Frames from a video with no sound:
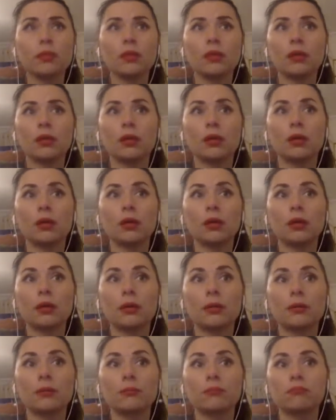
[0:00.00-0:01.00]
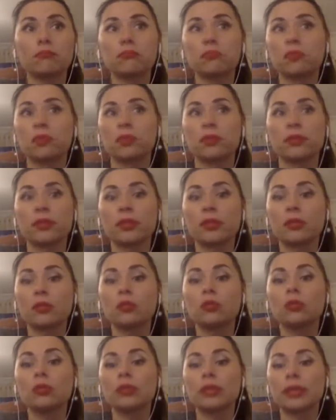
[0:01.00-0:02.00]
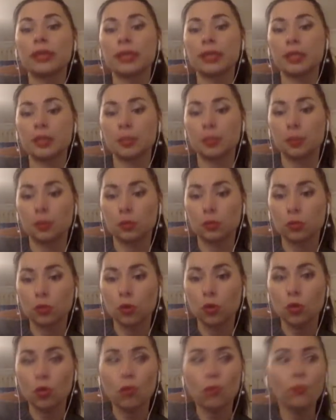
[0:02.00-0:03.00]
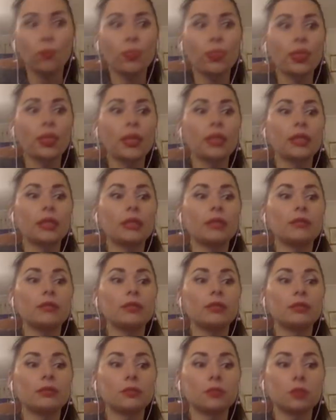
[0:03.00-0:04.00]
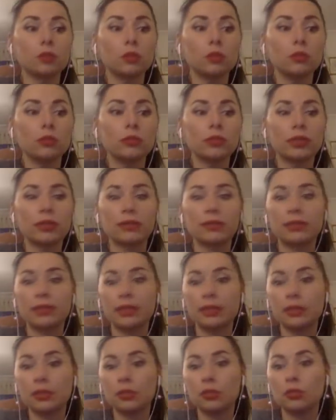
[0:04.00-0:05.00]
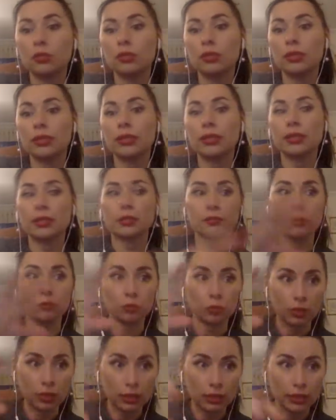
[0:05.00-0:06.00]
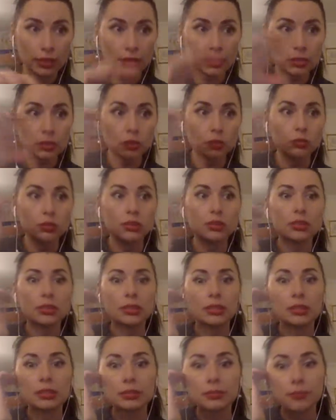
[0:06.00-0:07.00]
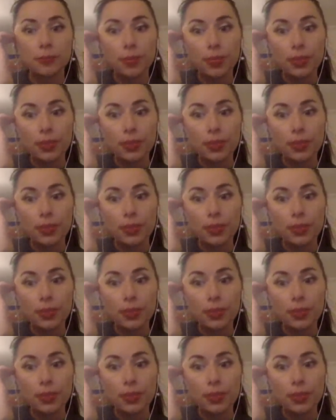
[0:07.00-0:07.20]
We are very good take care about home. Even if not, we have lady who take care and we organize all the things.